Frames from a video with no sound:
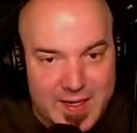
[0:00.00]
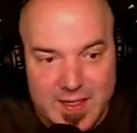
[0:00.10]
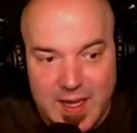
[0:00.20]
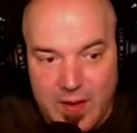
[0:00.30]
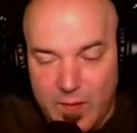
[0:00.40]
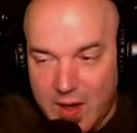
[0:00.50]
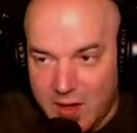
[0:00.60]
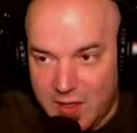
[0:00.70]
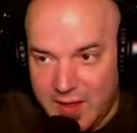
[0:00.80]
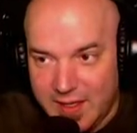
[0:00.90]
tonight we
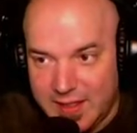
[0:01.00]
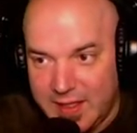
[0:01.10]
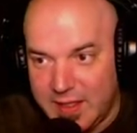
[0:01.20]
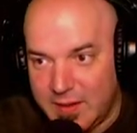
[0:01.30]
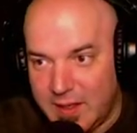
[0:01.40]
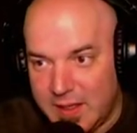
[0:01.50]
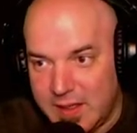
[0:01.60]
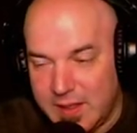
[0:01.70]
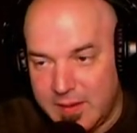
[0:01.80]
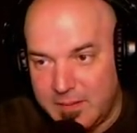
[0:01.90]
are collecting
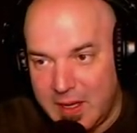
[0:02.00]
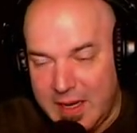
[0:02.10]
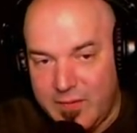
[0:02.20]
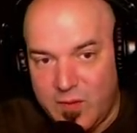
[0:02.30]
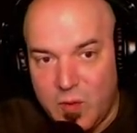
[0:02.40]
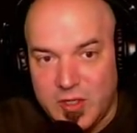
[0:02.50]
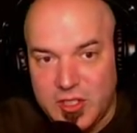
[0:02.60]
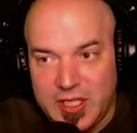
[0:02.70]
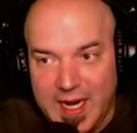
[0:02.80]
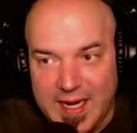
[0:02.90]
uh, uh, money for
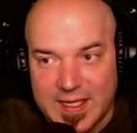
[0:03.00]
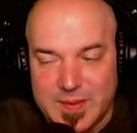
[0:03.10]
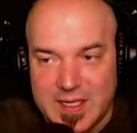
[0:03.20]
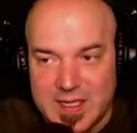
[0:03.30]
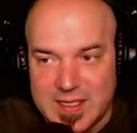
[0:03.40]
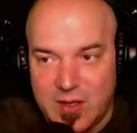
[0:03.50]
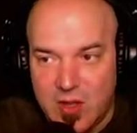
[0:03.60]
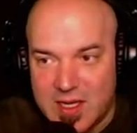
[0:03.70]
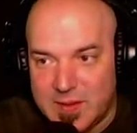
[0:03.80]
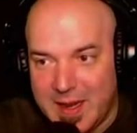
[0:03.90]
shades because I
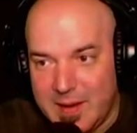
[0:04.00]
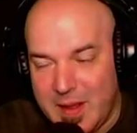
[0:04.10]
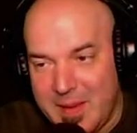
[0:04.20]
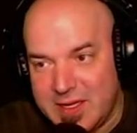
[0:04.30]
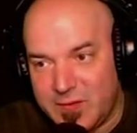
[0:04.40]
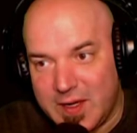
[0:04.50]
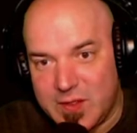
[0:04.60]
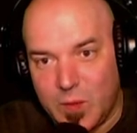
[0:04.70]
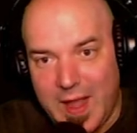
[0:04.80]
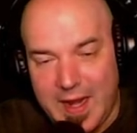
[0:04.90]
lost mine at my best
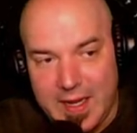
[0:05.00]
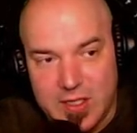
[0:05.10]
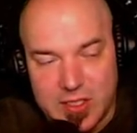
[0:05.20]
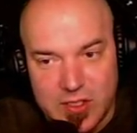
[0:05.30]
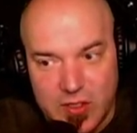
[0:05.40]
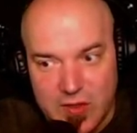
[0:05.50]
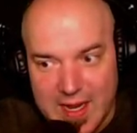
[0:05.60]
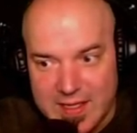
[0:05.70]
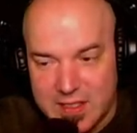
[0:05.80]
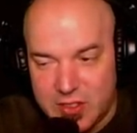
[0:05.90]
friend's wedding. Just so you
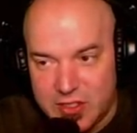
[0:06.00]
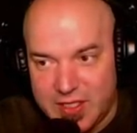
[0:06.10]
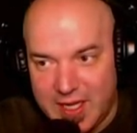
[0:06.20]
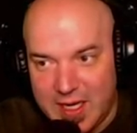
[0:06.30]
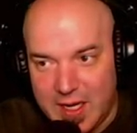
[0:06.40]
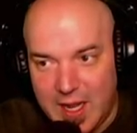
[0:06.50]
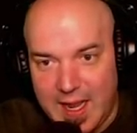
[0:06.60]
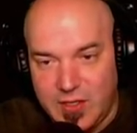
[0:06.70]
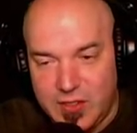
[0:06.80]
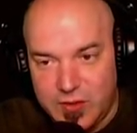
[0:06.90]
guys understand,
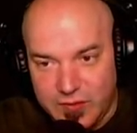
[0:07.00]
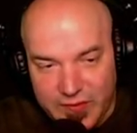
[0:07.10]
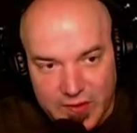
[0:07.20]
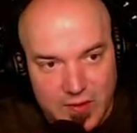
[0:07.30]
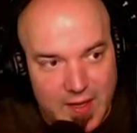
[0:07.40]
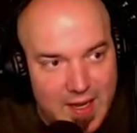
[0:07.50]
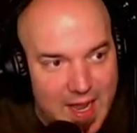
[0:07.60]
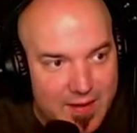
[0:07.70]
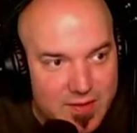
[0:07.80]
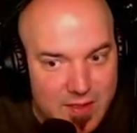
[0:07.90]
I do feel like I
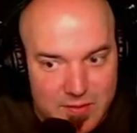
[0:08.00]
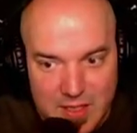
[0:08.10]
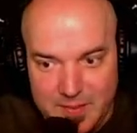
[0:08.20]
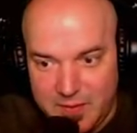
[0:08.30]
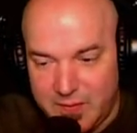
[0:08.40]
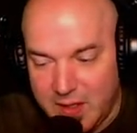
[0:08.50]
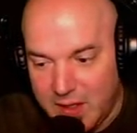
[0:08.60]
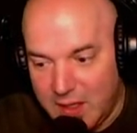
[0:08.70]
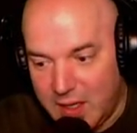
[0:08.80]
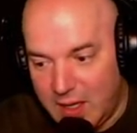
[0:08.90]
have some type of
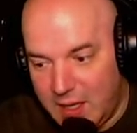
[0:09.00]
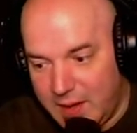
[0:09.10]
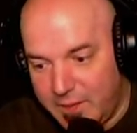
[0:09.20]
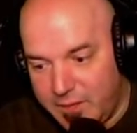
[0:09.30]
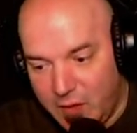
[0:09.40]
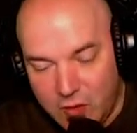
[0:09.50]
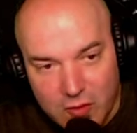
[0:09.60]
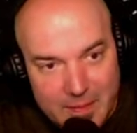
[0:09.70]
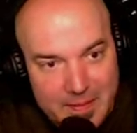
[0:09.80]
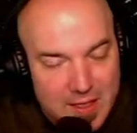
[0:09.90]
uh,
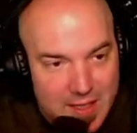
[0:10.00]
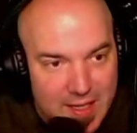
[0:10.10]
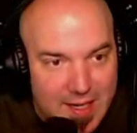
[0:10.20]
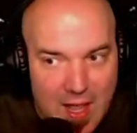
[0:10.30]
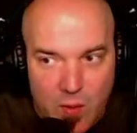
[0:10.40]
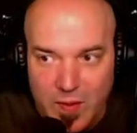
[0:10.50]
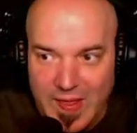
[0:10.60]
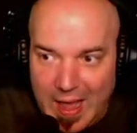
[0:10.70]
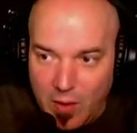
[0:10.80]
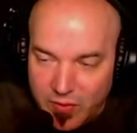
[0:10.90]
vulnerability now
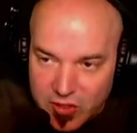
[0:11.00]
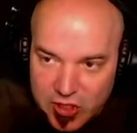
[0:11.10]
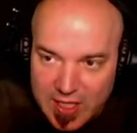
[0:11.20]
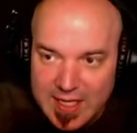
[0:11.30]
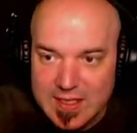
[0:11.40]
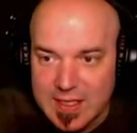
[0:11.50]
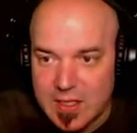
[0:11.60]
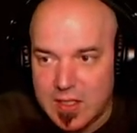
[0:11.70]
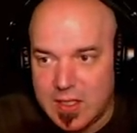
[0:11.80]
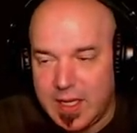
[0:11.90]
without the shades
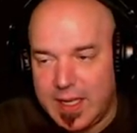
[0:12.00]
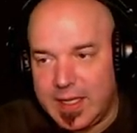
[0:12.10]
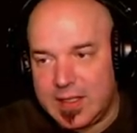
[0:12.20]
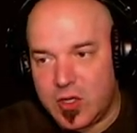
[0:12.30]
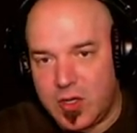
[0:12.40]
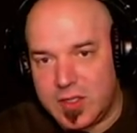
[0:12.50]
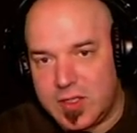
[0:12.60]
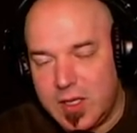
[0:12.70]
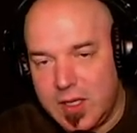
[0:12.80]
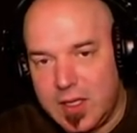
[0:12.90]
here. Uh, it's
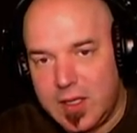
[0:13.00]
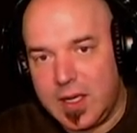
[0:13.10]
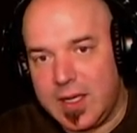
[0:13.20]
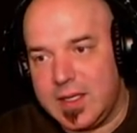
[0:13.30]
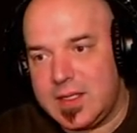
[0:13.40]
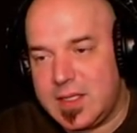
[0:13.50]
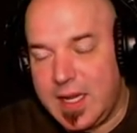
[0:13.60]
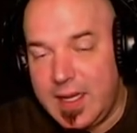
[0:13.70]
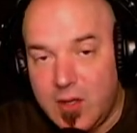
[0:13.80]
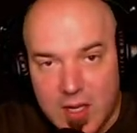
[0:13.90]
called uh,
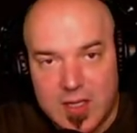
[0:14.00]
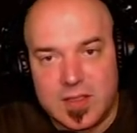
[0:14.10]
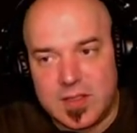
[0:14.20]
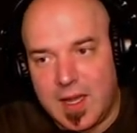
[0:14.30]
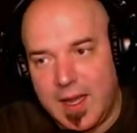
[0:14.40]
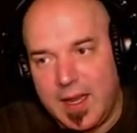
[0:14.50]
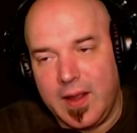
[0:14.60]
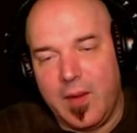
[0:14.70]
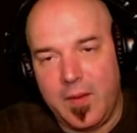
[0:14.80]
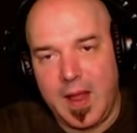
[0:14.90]
sight loss. I,
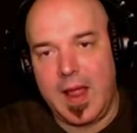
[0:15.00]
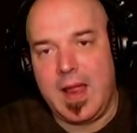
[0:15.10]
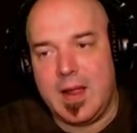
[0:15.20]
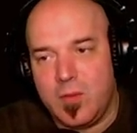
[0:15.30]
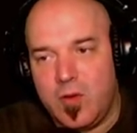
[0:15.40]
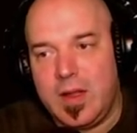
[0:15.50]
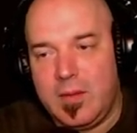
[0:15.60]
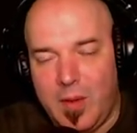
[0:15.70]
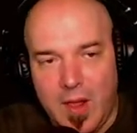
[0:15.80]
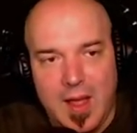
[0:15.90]
I, I, am
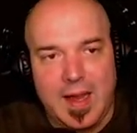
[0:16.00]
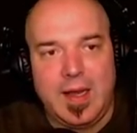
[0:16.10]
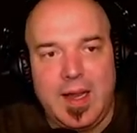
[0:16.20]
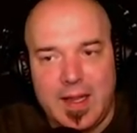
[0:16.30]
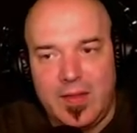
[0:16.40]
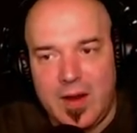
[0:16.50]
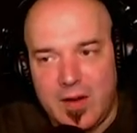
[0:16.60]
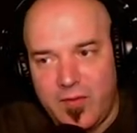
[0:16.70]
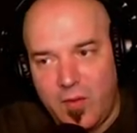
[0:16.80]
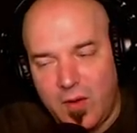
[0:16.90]
going blind, and
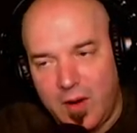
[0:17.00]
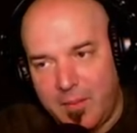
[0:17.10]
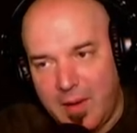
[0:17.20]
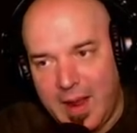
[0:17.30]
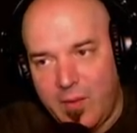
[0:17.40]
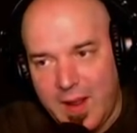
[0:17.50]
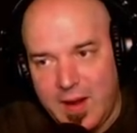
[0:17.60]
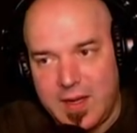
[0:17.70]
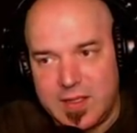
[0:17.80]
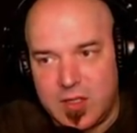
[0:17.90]
therefore my
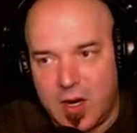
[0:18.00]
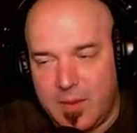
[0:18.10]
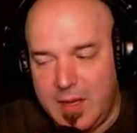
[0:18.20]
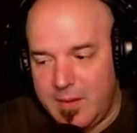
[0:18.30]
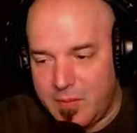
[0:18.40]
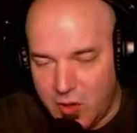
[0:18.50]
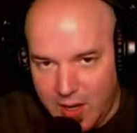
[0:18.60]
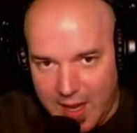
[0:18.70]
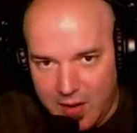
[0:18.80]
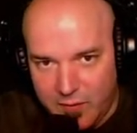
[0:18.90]
retinas are being
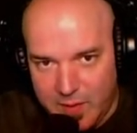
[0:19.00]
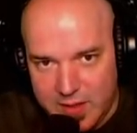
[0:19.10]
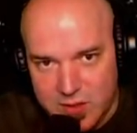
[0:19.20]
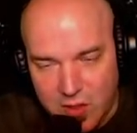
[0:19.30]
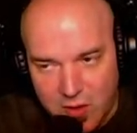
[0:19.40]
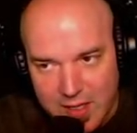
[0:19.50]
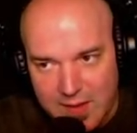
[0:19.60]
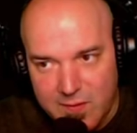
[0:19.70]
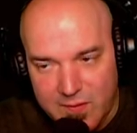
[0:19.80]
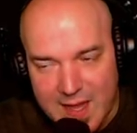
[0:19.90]
burnt out of my skull
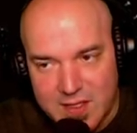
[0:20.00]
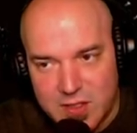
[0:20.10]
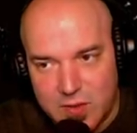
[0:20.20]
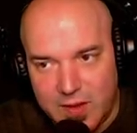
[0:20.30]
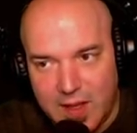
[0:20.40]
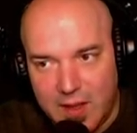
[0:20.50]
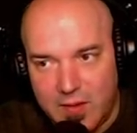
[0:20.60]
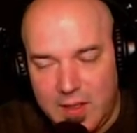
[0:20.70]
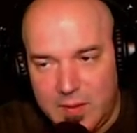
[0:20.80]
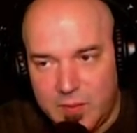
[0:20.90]
even faster
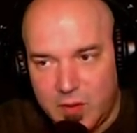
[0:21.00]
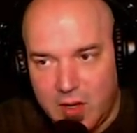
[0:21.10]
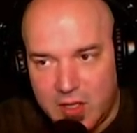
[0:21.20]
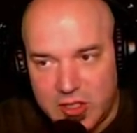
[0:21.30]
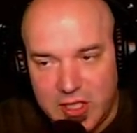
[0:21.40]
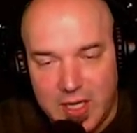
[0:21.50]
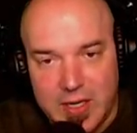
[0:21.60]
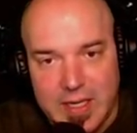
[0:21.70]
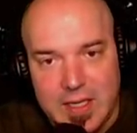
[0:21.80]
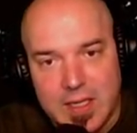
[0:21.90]
without the
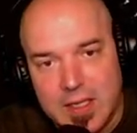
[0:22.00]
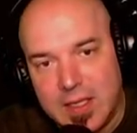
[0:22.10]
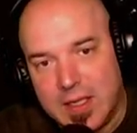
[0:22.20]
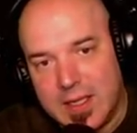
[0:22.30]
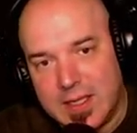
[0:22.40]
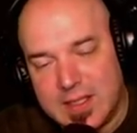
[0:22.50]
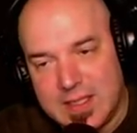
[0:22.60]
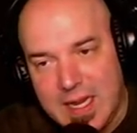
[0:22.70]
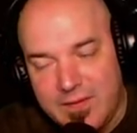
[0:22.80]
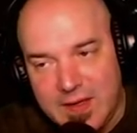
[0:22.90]
precautionary uh,
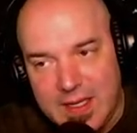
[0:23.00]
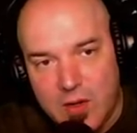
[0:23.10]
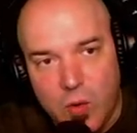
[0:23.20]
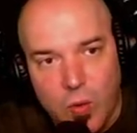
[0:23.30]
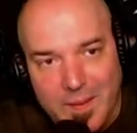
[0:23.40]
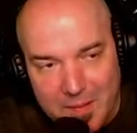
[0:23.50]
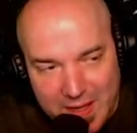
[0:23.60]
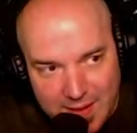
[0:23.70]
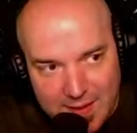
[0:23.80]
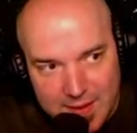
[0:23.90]
safety
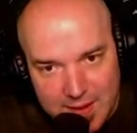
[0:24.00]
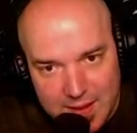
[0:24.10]
equipment.